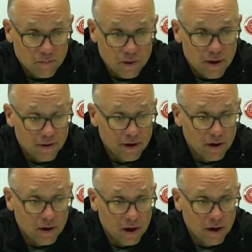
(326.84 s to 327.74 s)
I think
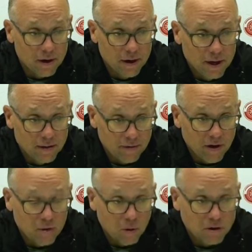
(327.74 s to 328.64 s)
our
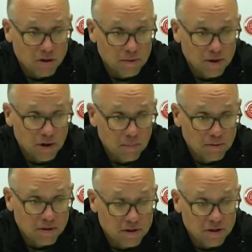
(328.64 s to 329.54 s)
decor, some of the
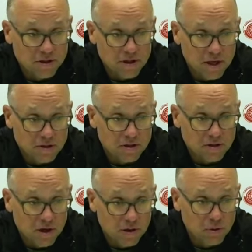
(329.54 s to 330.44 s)
competition isn't
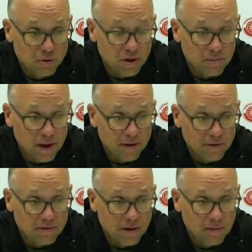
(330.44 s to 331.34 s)
necessarily who's going to make
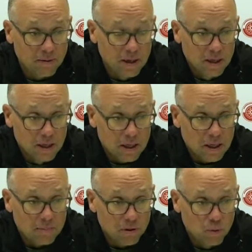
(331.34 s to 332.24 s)
the team,
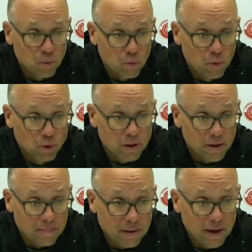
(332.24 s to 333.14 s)
but who's going
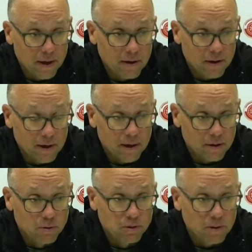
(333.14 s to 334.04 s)
to play,
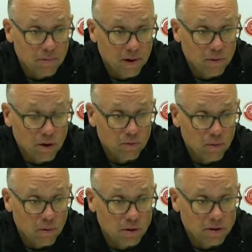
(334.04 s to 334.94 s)
who's going to play in what
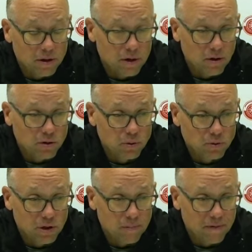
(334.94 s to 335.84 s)
roles, and then also
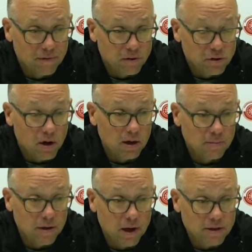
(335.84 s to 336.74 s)
who's going to be first
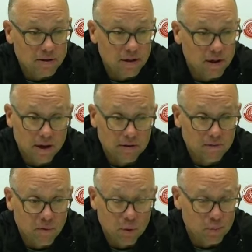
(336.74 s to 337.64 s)
call-up guys. And then at the
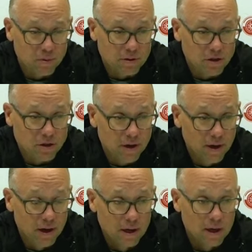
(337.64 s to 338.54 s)
forward position,
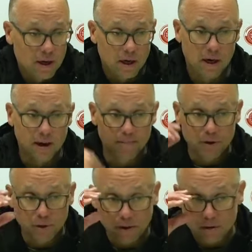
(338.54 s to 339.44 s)

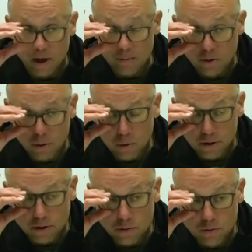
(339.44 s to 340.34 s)
I thought about
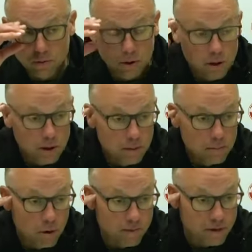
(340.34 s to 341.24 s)
going to
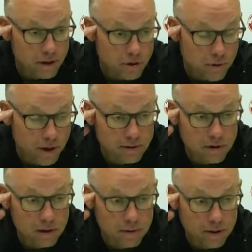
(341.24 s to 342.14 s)
more of a Detroit
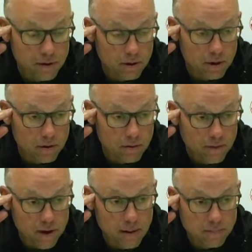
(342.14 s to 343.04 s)
team and a
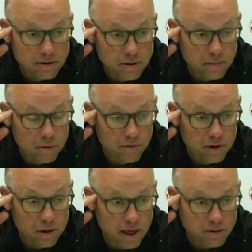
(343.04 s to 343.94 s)
Grand Rapids team over
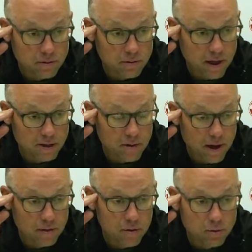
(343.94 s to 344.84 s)
the last 2 days, but
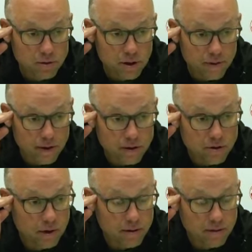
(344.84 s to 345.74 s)
I don't know who's on that
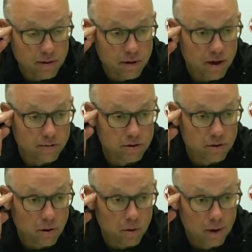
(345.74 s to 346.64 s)
Detroit team yet.
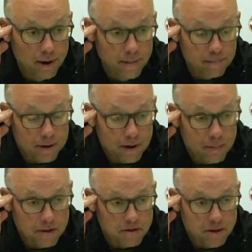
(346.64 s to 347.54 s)
So
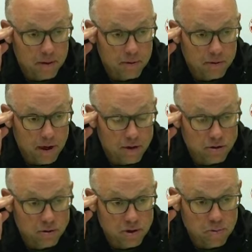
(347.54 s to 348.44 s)
I stayed with kind of
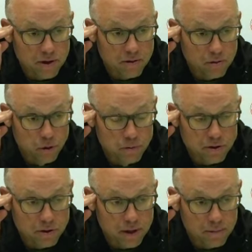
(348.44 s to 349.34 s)
two split groups,
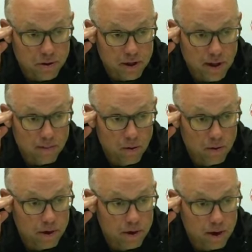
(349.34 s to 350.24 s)
and we kept
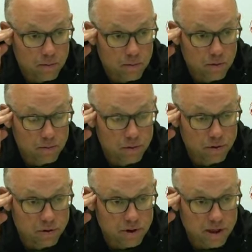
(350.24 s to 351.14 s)
going, and we'll
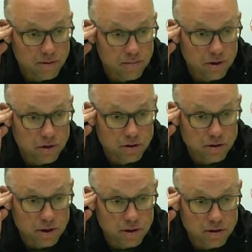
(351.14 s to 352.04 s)
use the
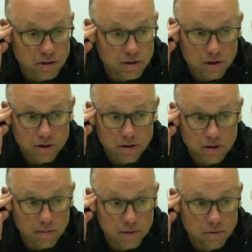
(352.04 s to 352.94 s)
exhibitions season to
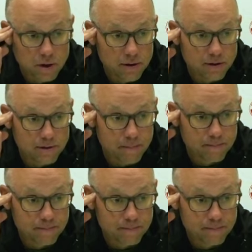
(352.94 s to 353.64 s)
determine who's on the team.